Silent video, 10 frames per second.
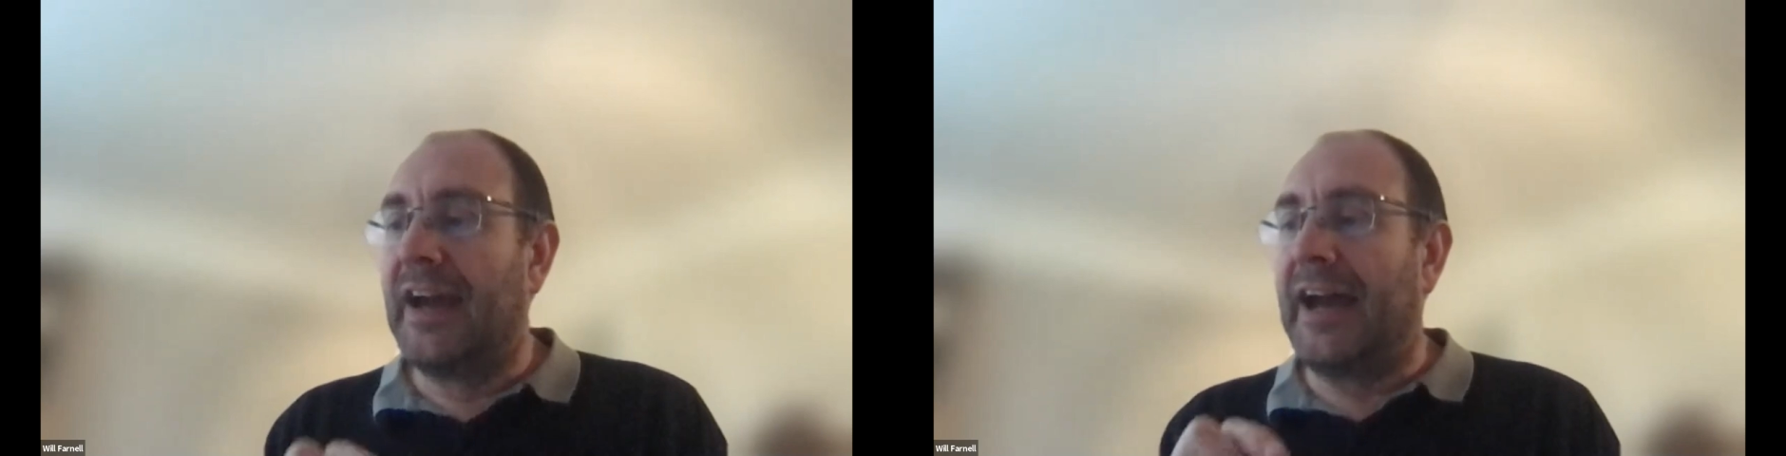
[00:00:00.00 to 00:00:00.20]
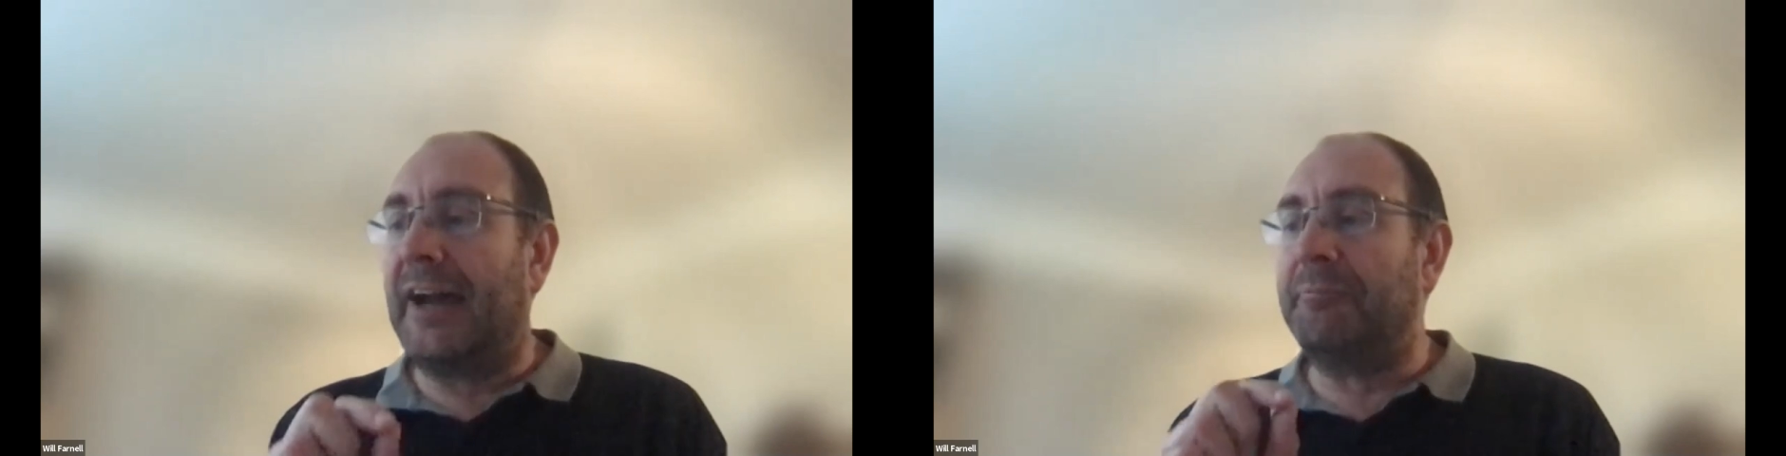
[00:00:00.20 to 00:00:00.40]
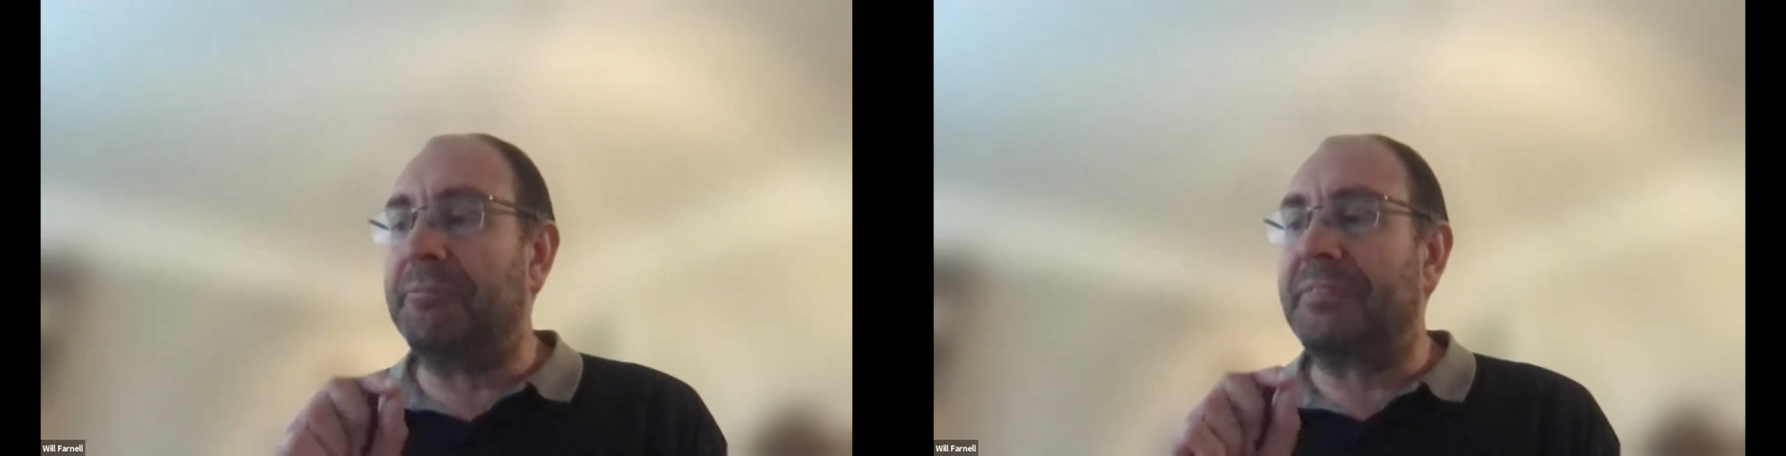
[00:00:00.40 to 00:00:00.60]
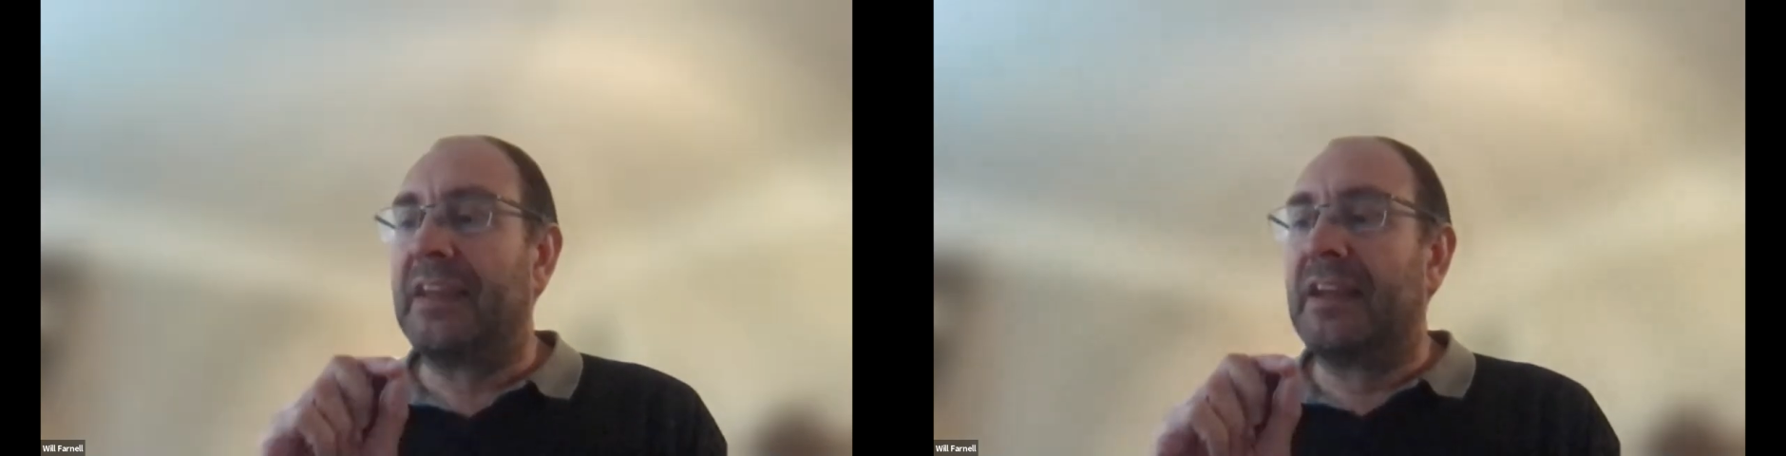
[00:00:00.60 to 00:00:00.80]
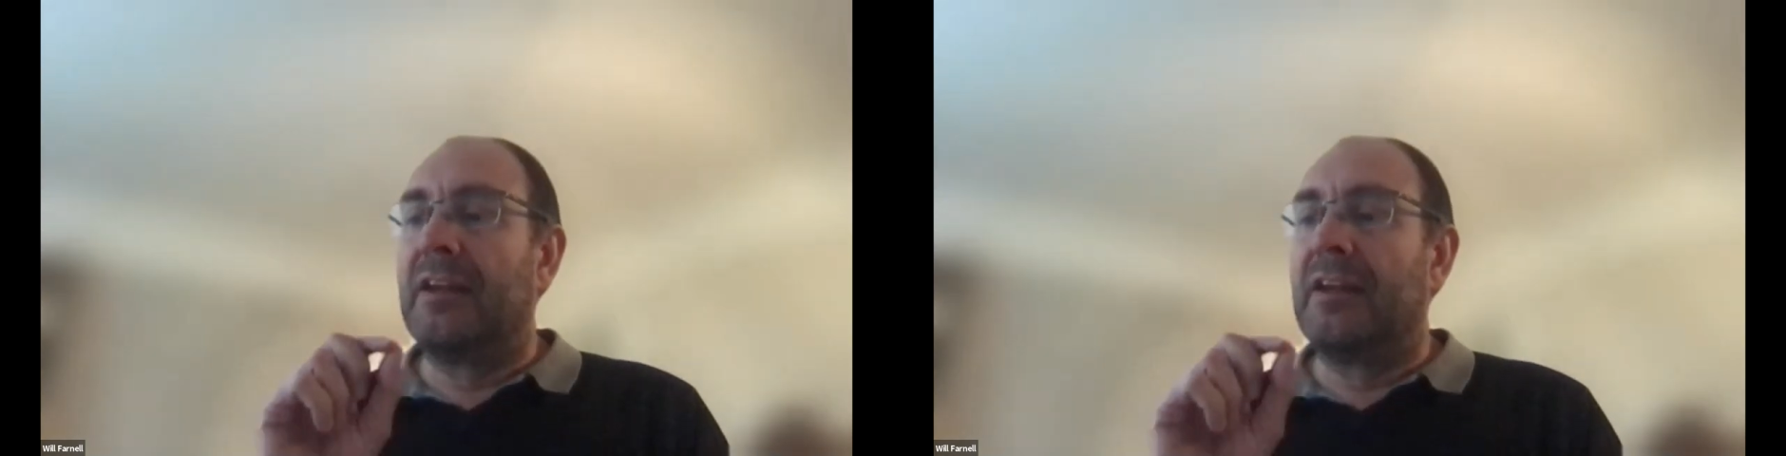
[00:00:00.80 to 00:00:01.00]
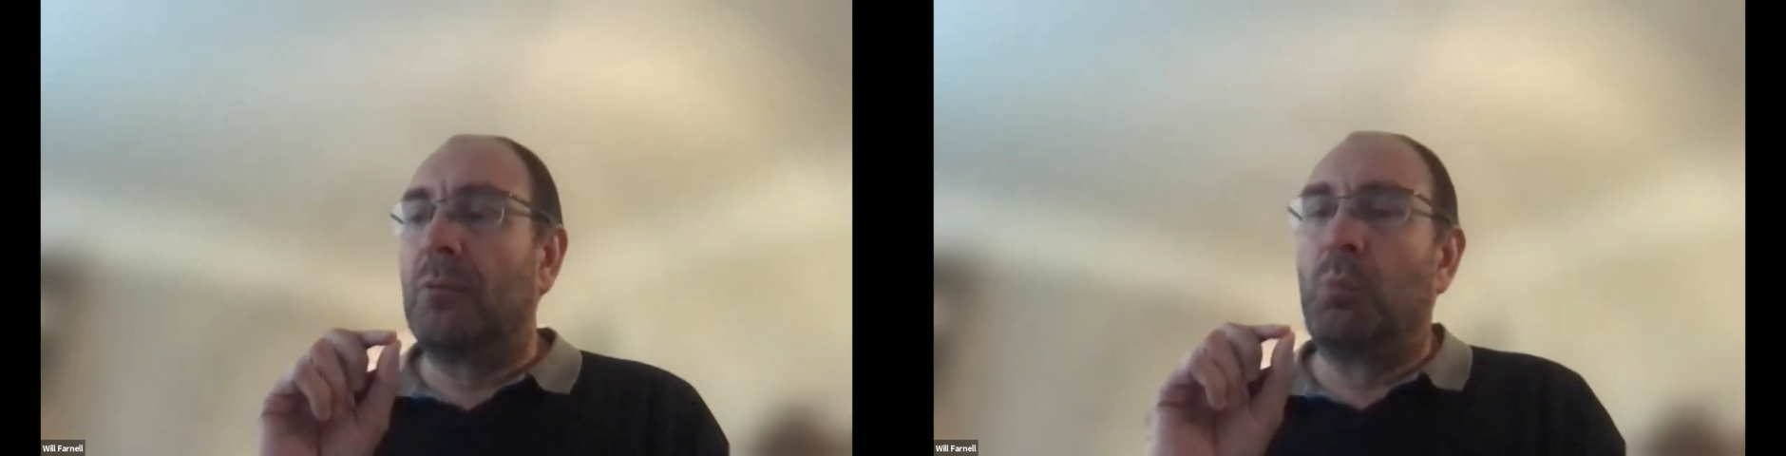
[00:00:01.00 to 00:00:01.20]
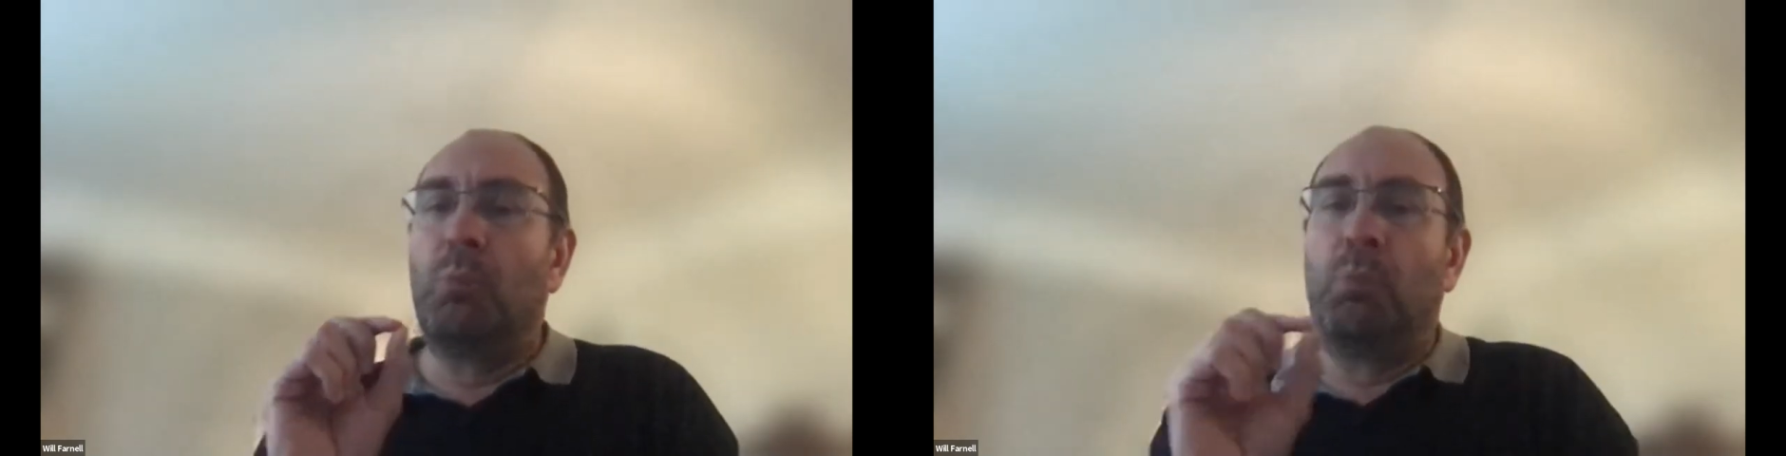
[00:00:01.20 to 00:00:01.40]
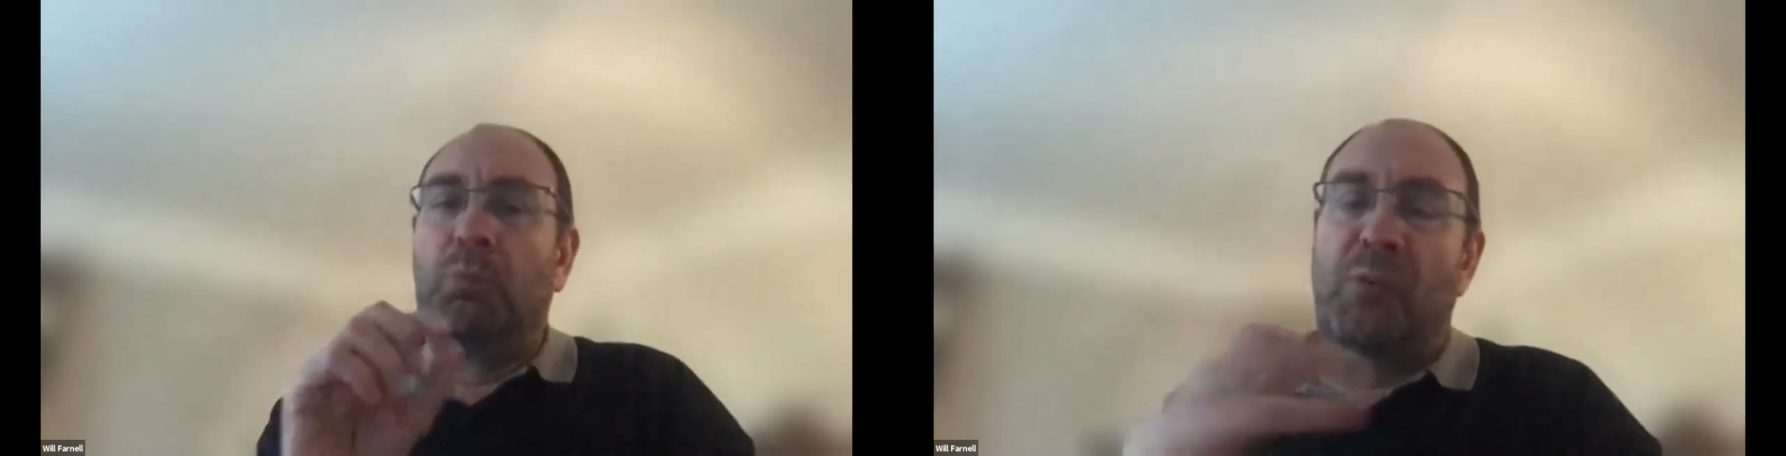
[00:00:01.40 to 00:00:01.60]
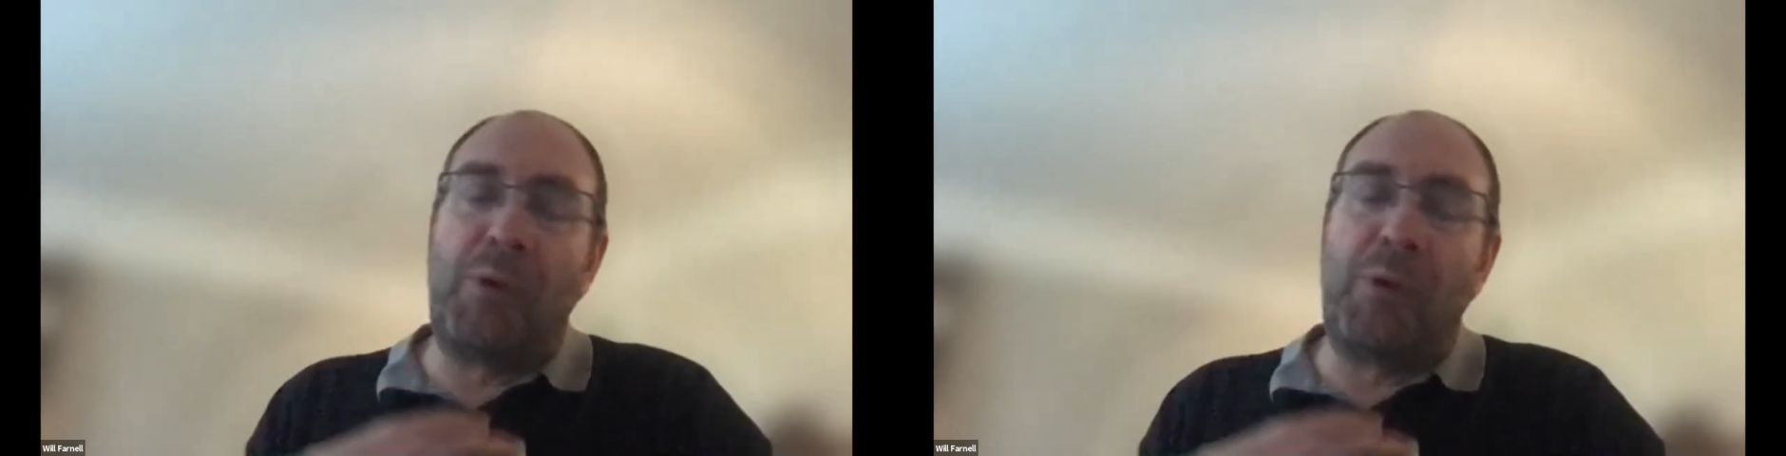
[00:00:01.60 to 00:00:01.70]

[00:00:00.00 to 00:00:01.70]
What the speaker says: From